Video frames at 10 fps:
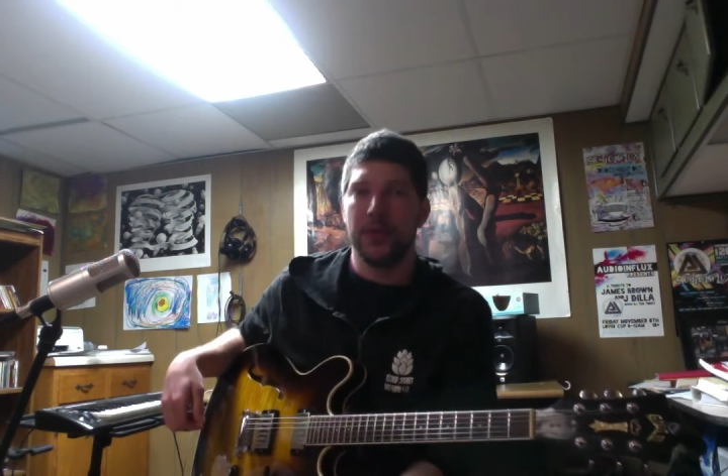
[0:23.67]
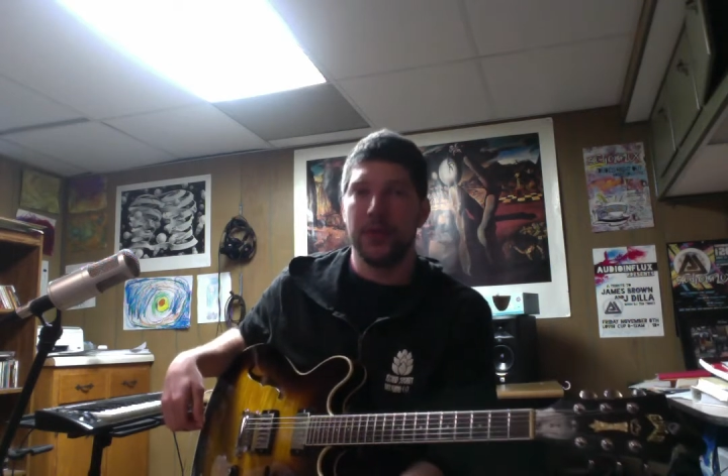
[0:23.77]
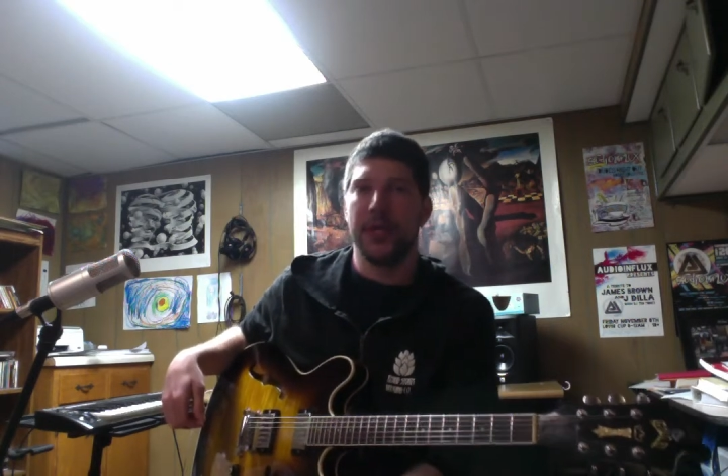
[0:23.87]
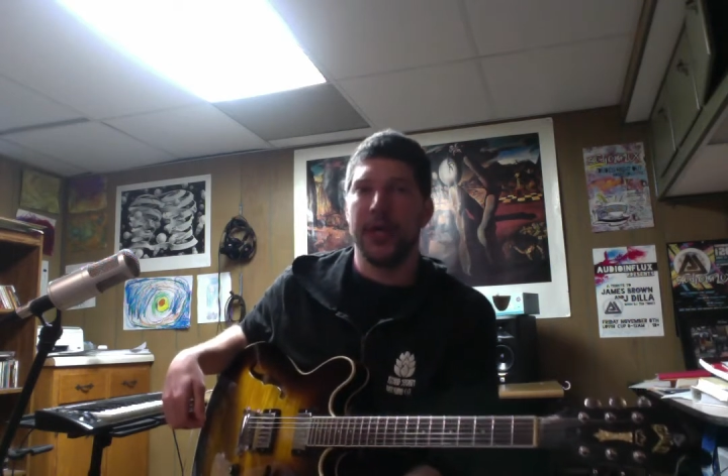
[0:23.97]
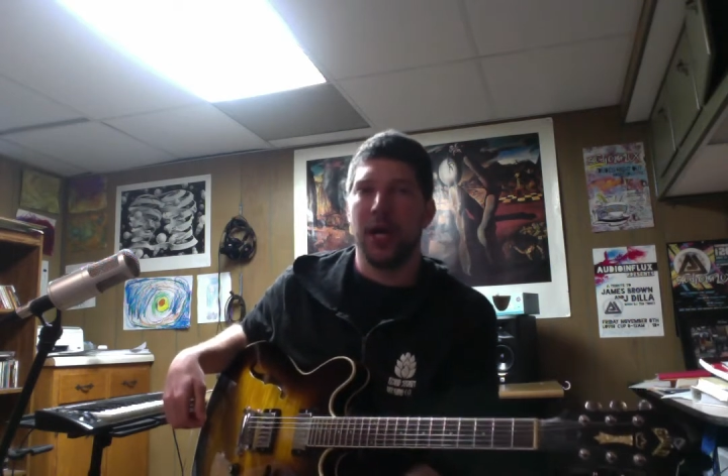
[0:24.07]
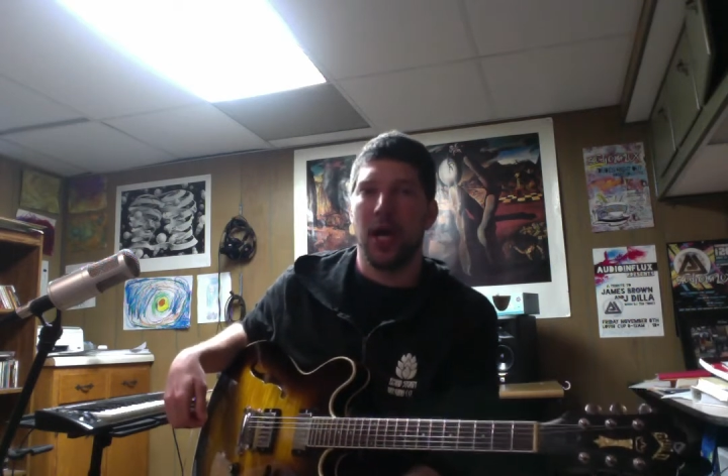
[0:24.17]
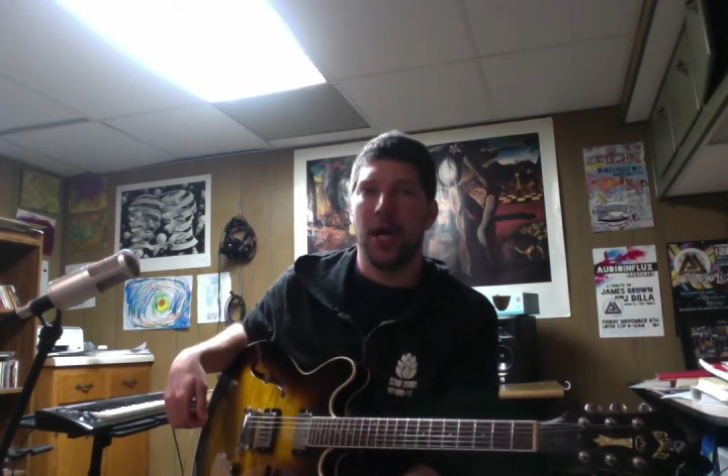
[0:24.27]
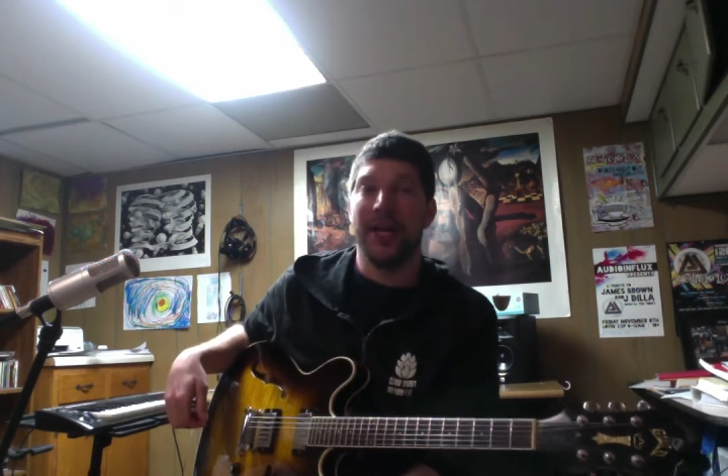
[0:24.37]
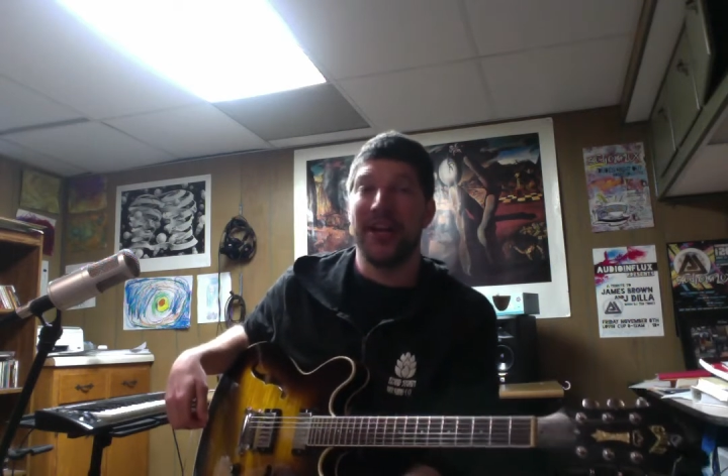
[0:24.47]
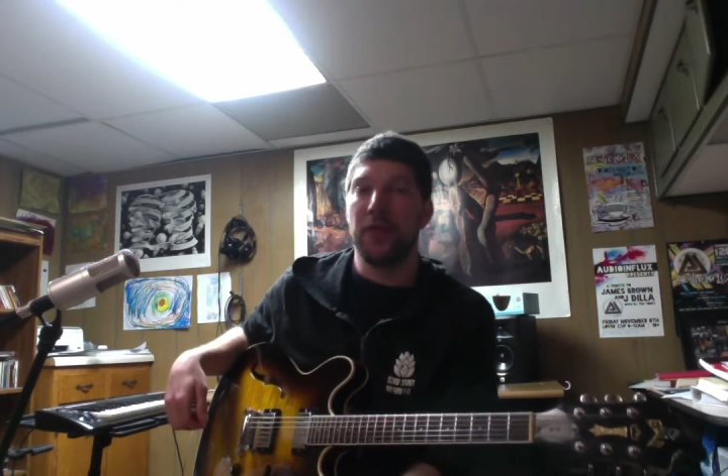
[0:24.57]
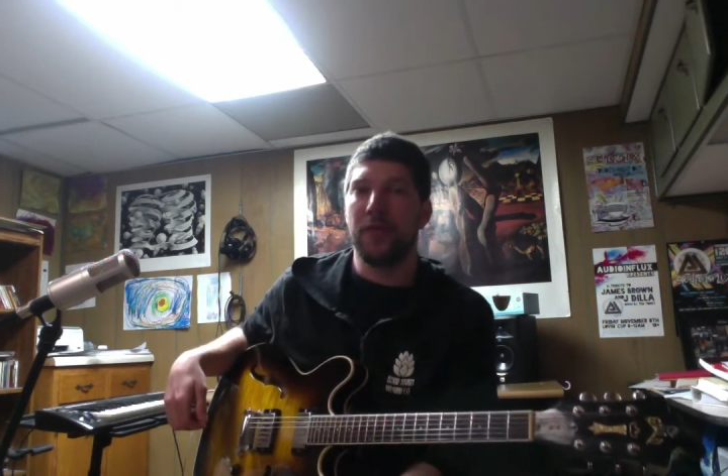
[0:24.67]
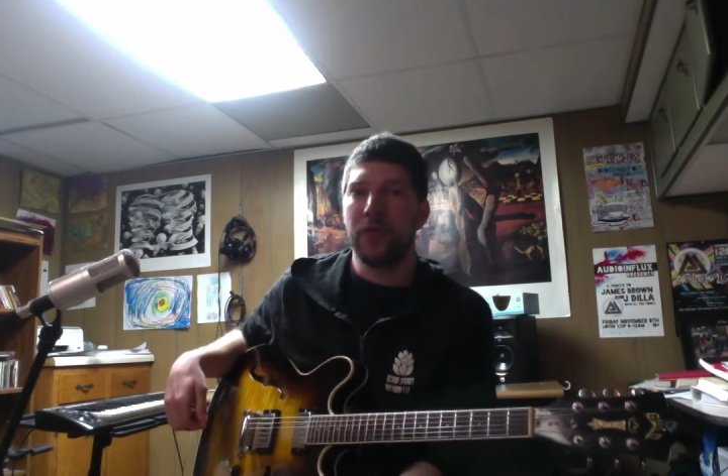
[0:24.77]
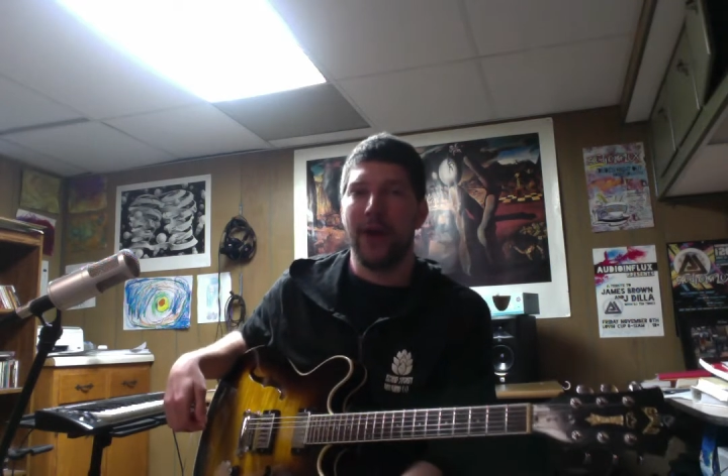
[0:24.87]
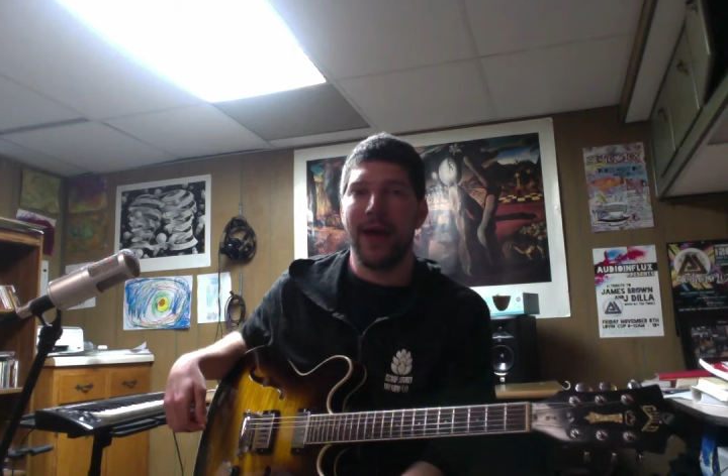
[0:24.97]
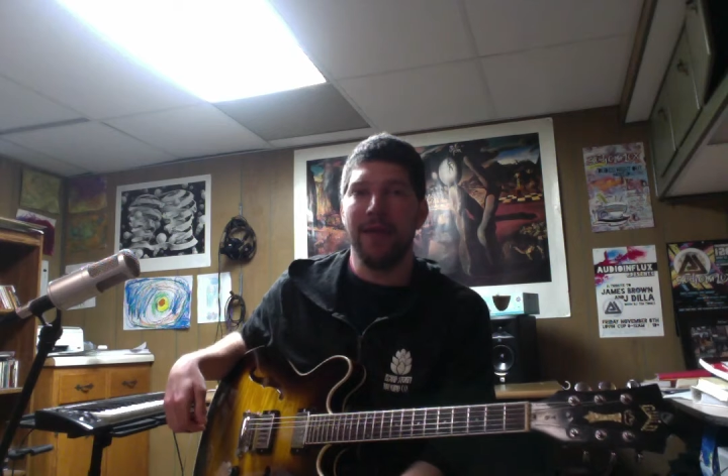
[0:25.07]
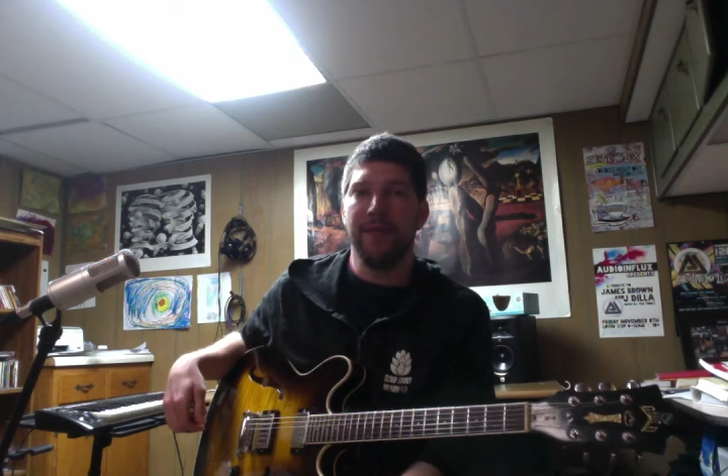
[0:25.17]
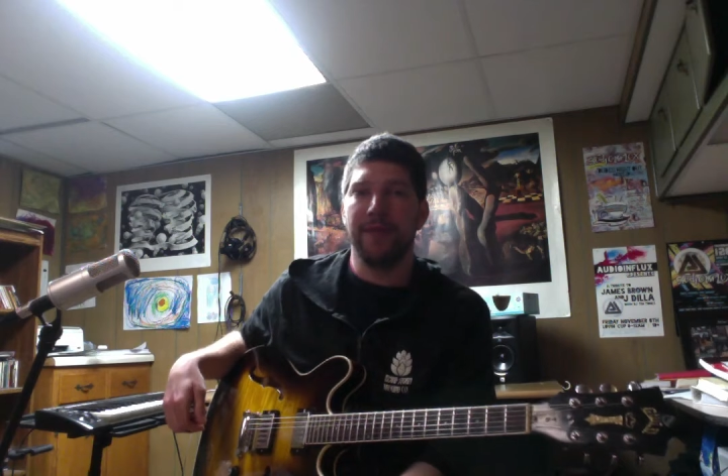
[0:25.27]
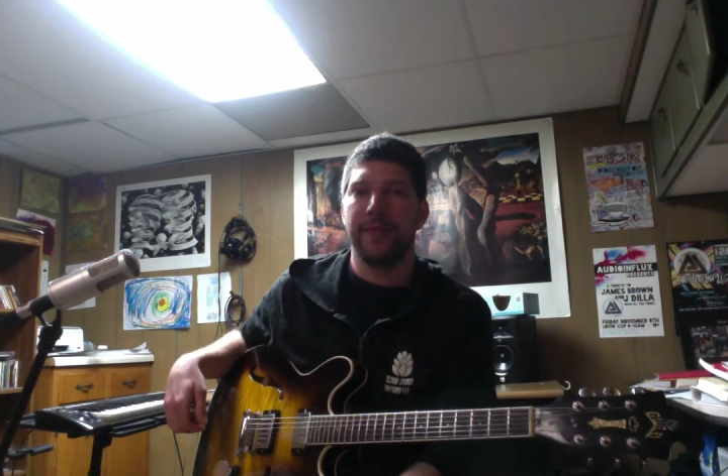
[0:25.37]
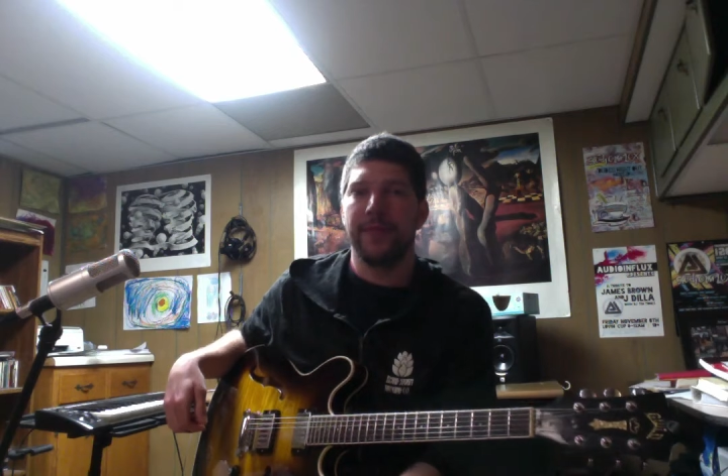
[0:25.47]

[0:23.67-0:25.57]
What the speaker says: using an interval graph